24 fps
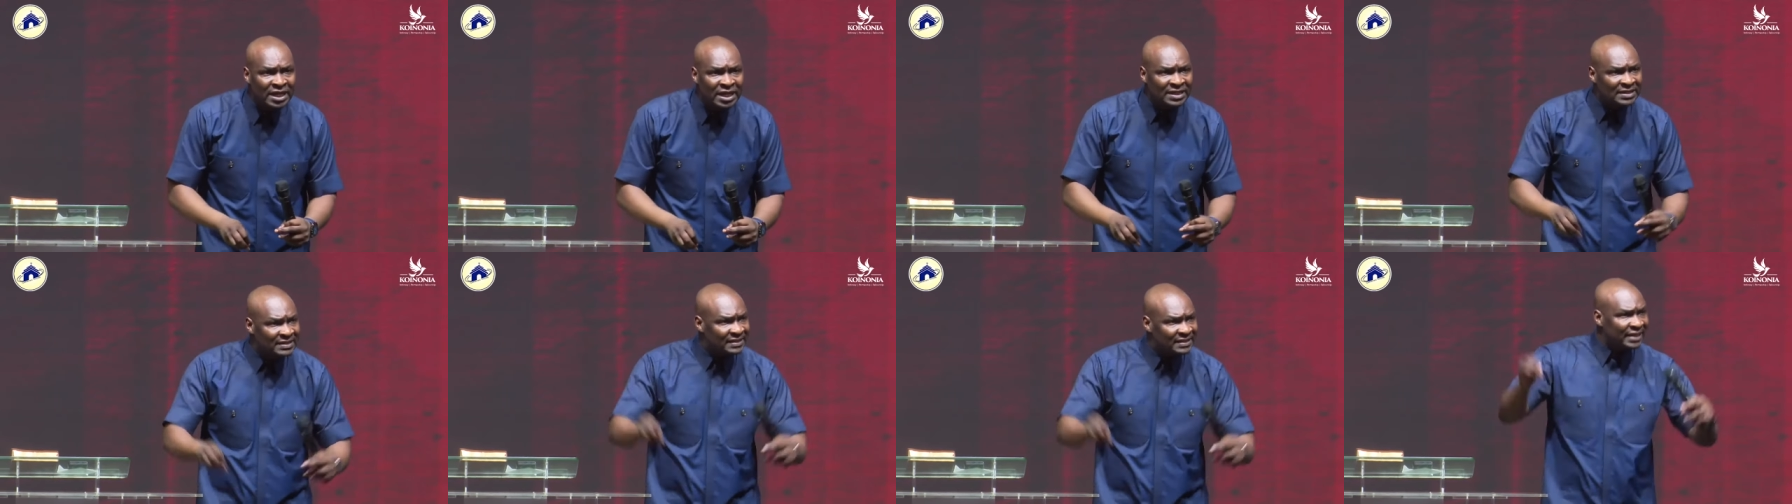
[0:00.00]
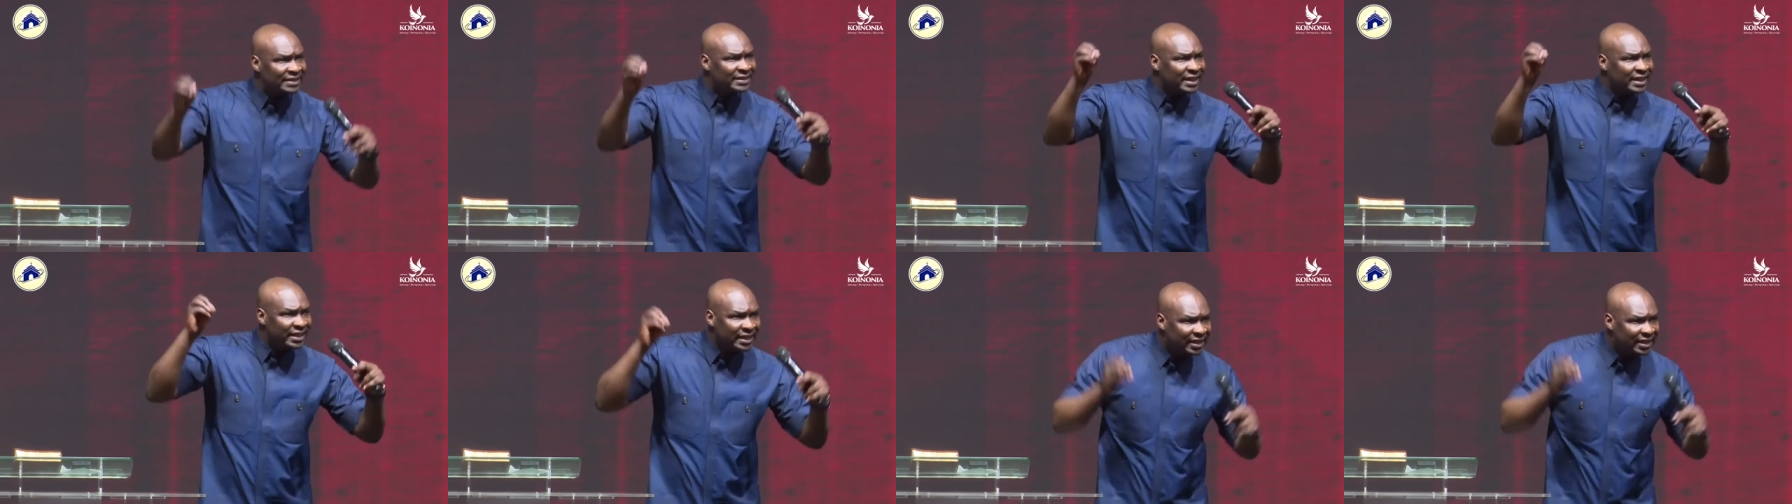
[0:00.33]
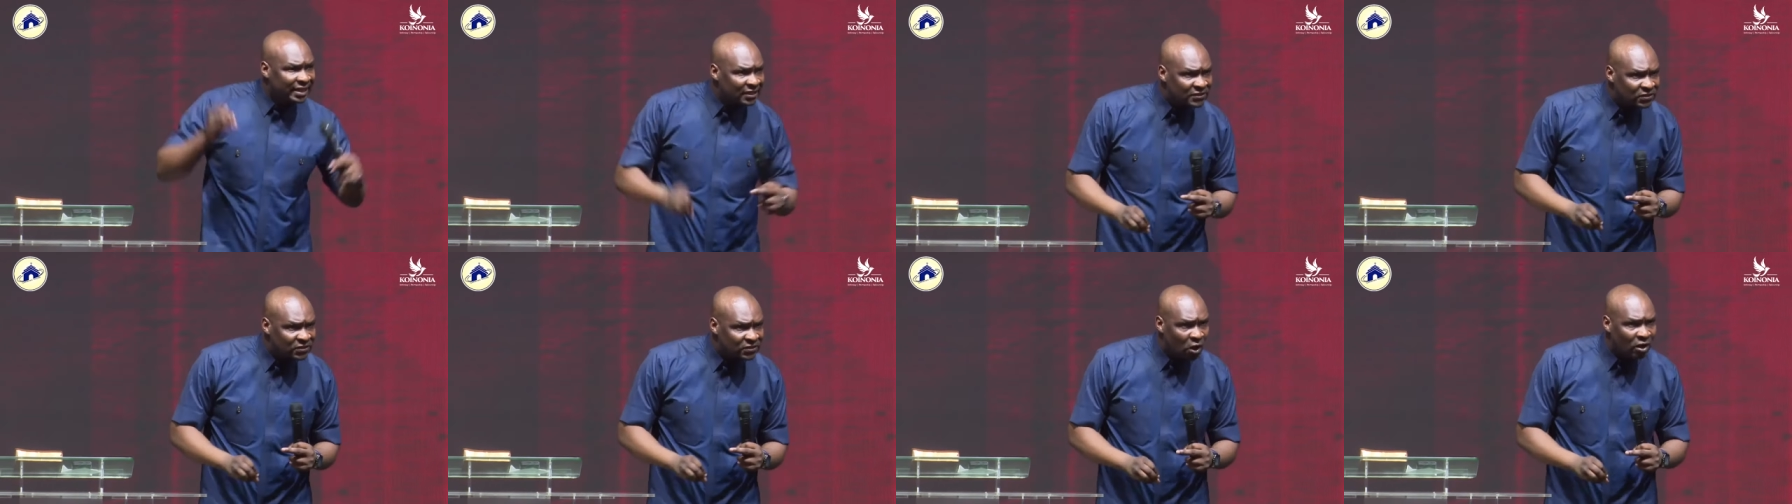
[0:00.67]
sitting in
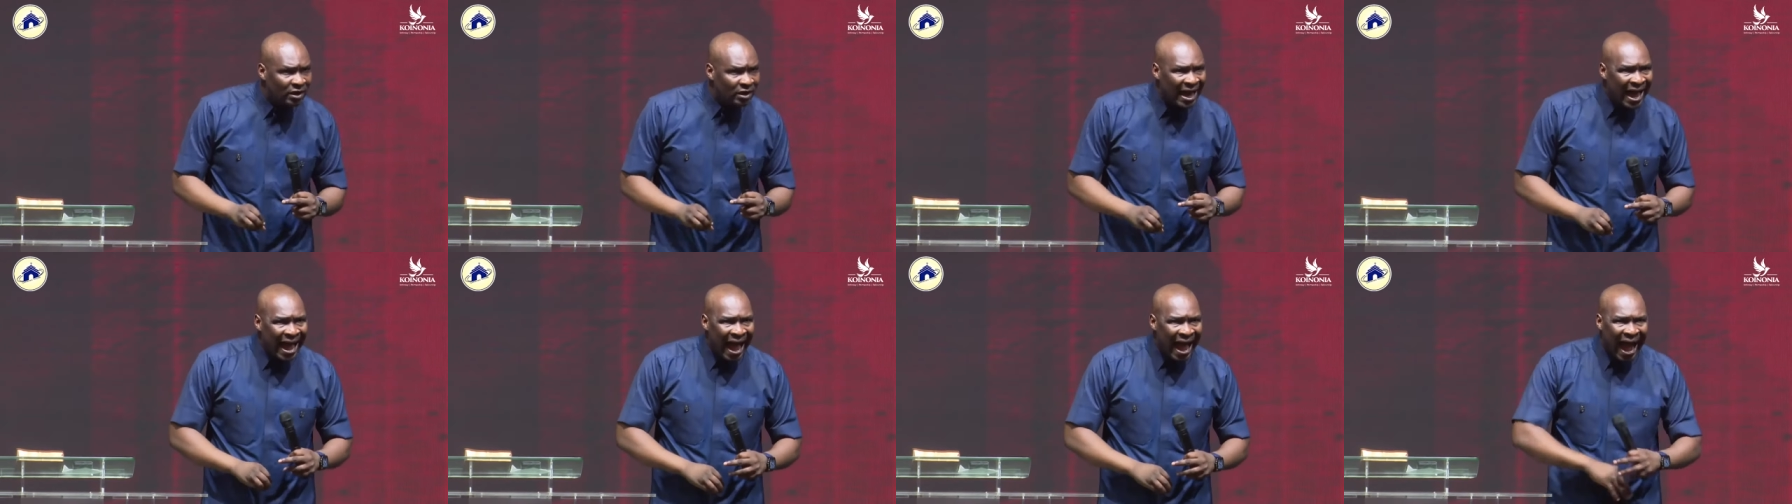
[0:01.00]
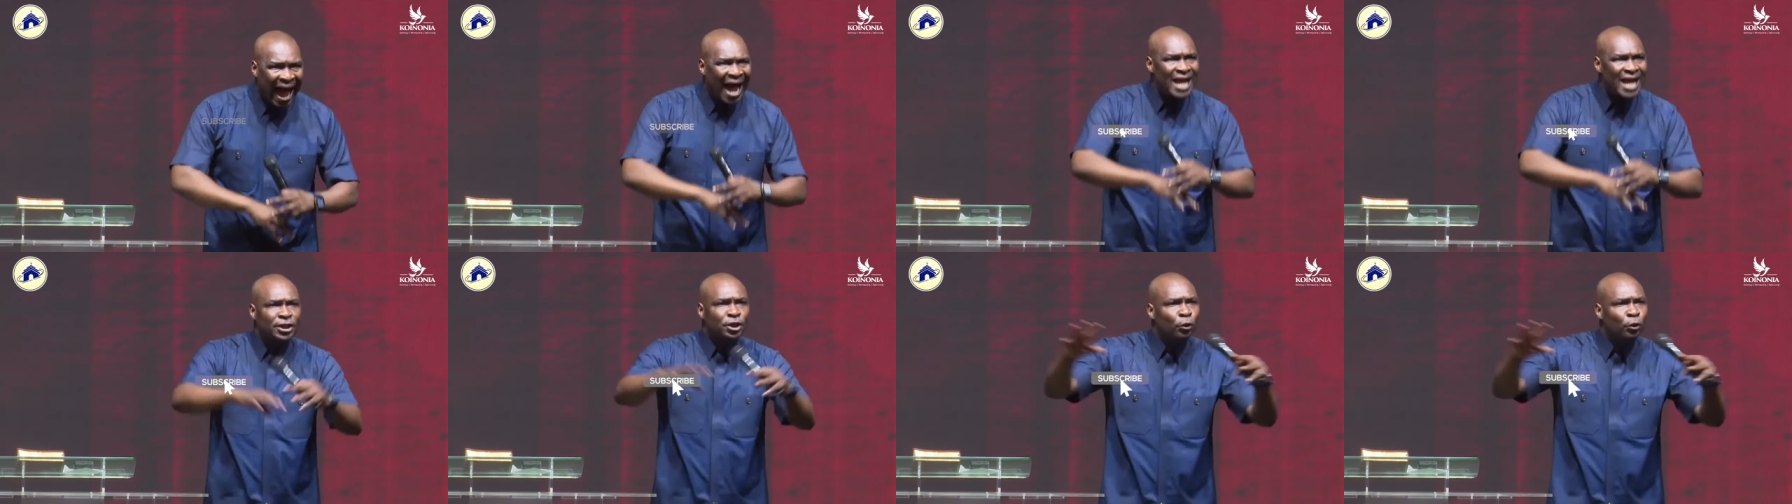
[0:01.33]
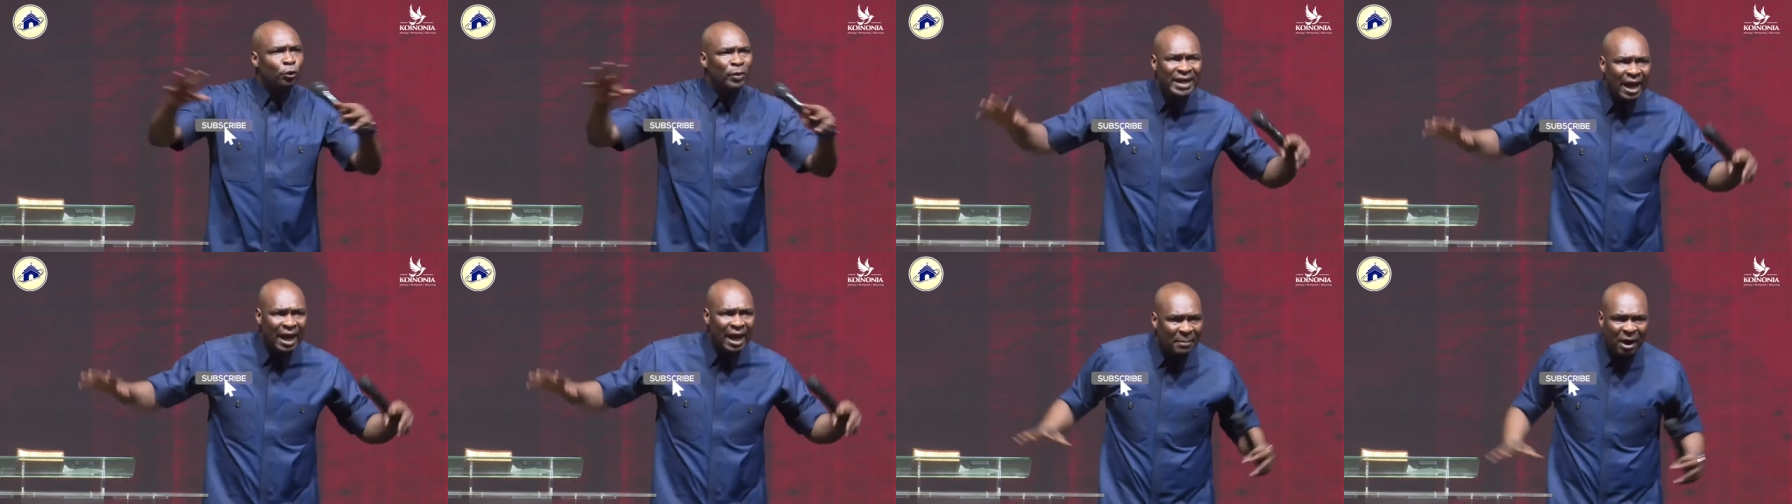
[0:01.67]
the sun,
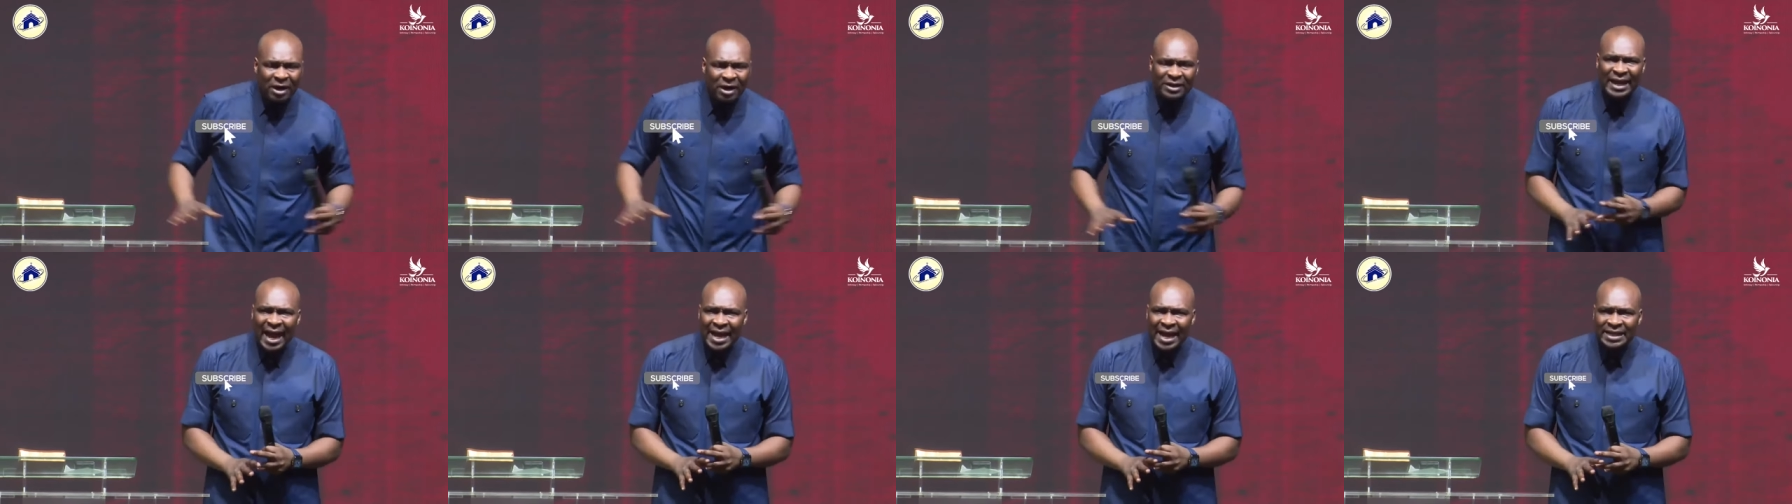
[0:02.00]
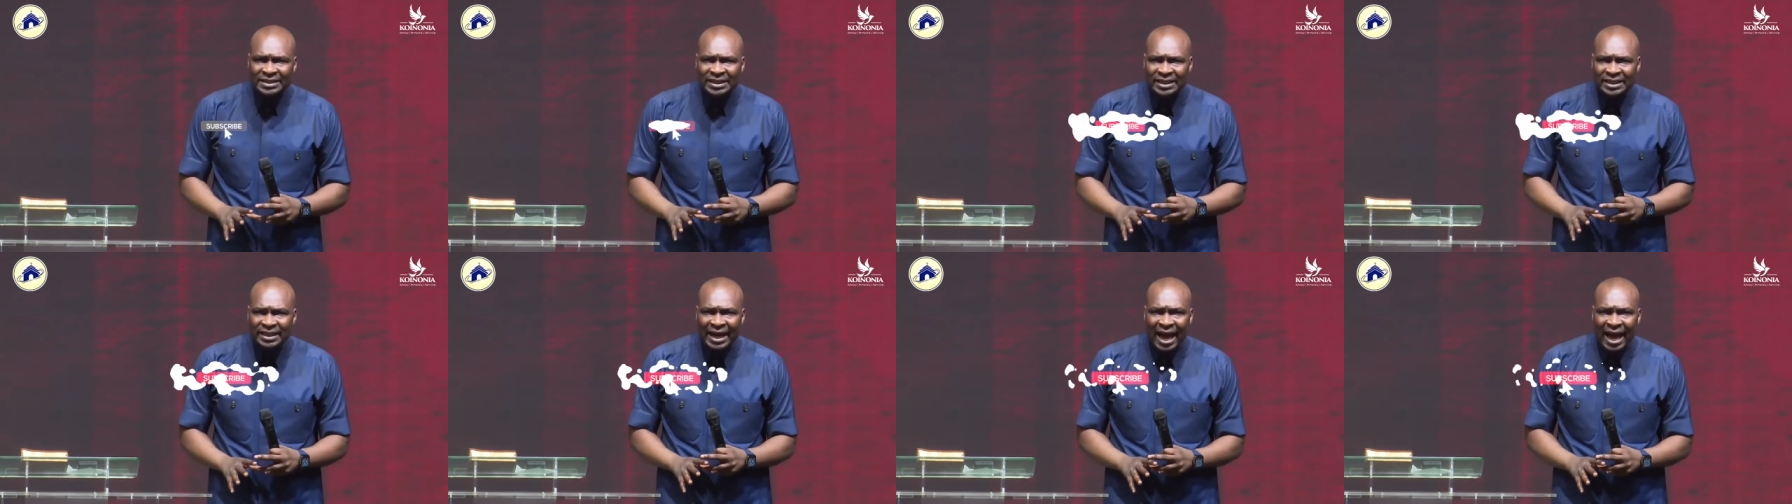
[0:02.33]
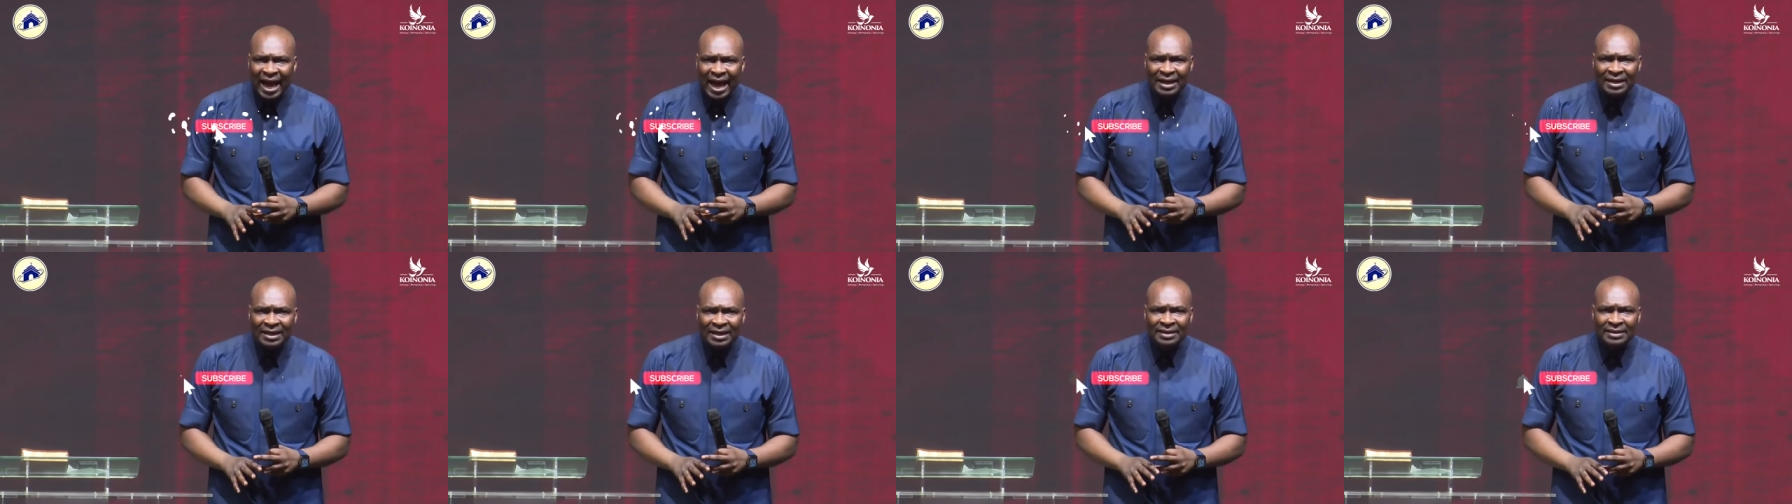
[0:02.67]
arguing about Nigeria,